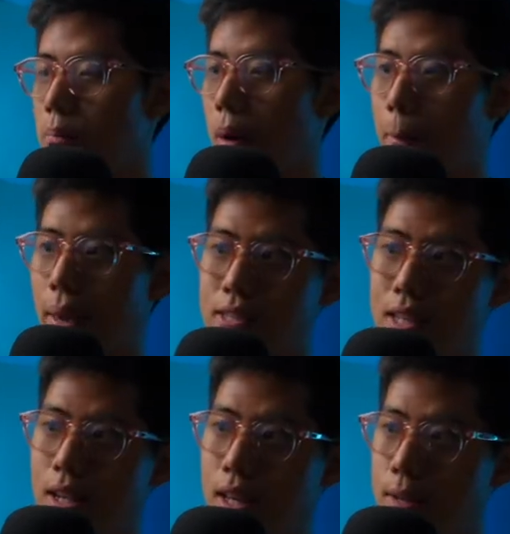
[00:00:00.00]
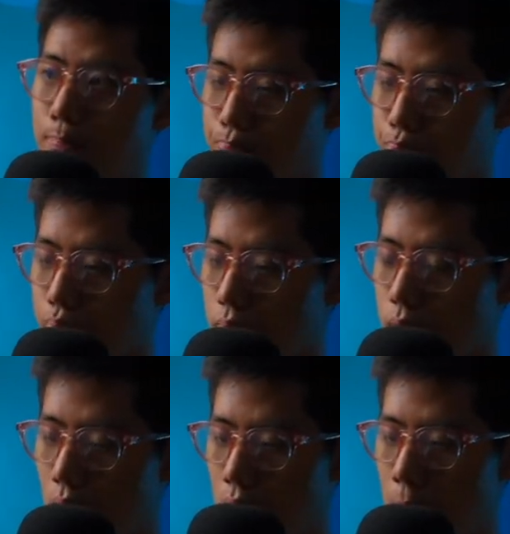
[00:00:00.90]
But basically,
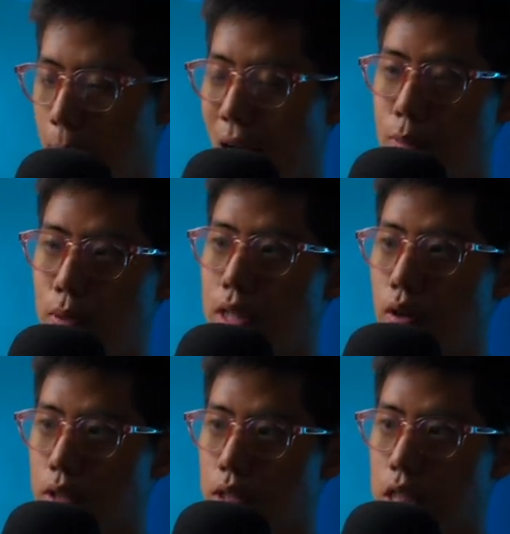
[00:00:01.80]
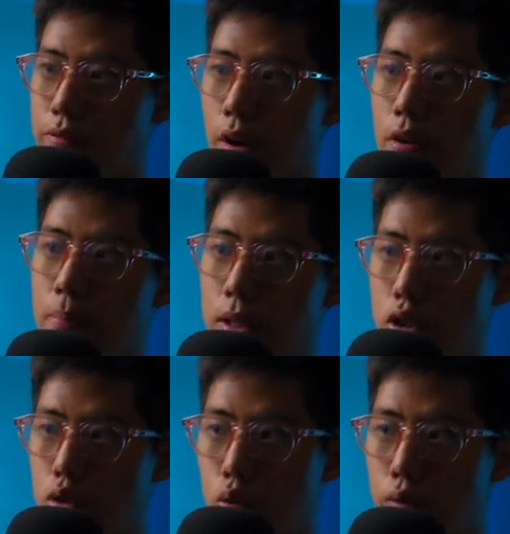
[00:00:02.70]
Expert Secrets is very
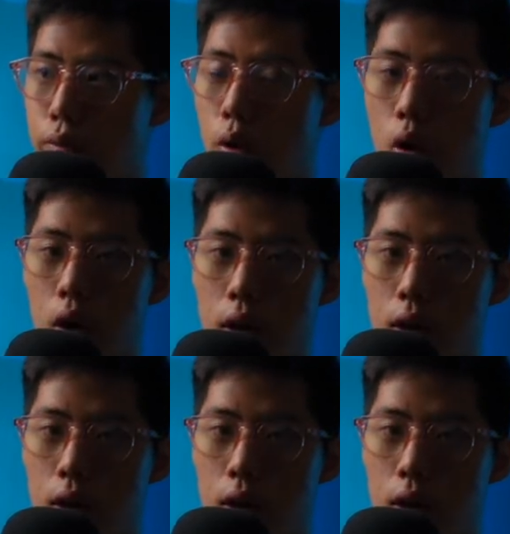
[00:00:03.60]
much to do for